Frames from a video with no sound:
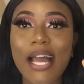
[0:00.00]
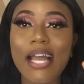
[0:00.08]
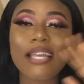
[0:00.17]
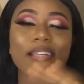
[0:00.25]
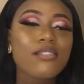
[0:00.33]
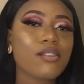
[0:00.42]

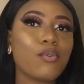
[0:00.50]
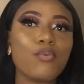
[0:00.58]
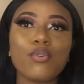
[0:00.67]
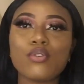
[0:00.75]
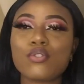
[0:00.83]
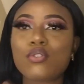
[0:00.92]
eyes,
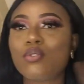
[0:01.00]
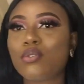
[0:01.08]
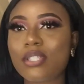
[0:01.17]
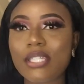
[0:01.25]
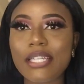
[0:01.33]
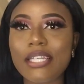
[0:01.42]
was
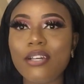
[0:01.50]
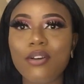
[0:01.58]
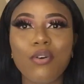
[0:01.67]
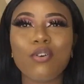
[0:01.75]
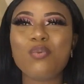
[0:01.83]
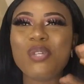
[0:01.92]
totally
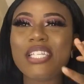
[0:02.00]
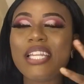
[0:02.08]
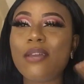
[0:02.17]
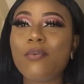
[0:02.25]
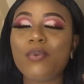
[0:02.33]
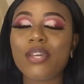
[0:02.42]
gone. Within
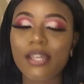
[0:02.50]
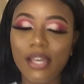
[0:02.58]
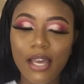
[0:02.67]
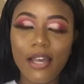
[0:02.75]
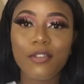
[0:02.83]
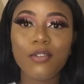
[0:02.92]
a week
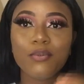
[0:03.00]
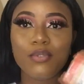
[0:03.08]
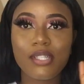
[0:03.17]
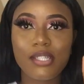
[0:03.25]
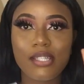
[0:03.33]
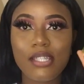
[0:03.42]
you
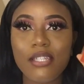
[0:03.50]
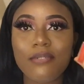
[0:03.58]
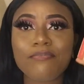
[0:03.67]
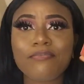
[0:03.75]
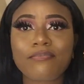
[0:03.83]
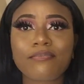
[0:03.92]
would see
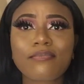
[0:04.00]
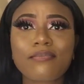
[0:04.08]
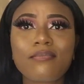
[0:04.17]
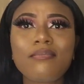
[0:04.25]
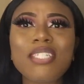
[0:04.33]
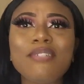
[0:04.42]

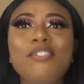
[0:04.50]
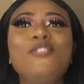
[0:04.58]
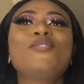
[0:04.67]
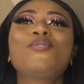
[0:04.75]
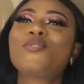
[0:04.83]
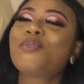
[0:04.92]

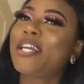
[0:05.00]
results.